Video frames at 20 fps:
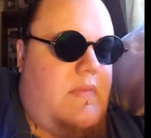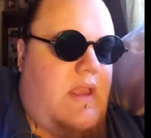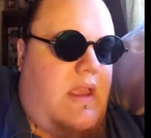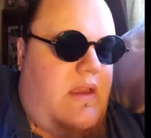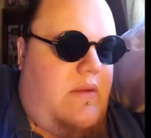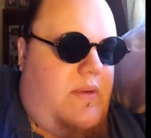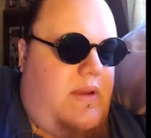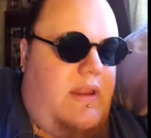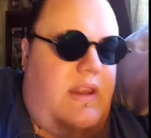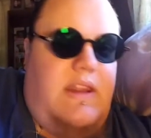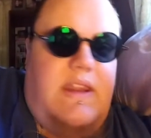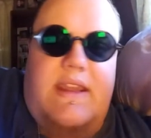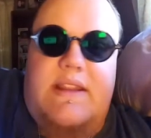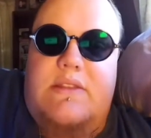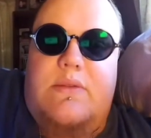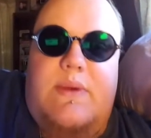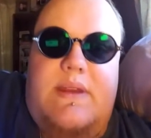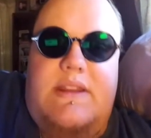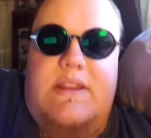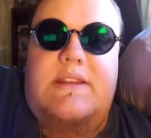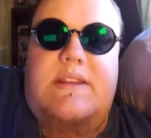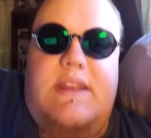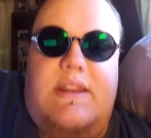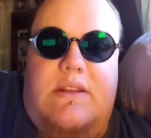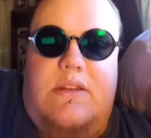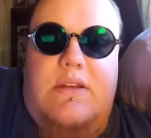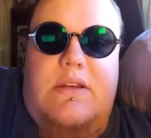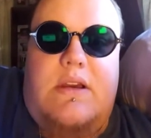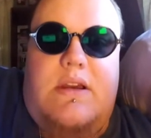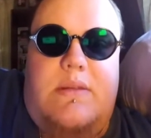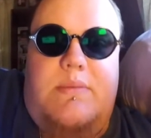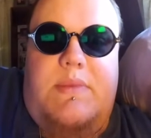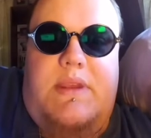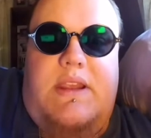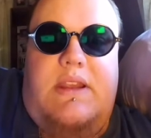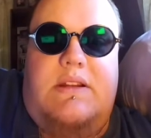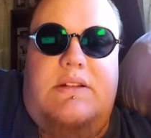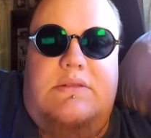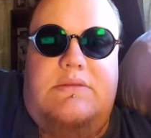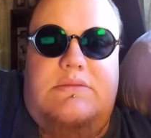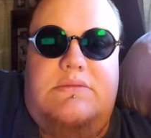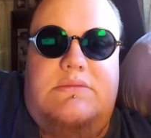I really like the way that they look on me.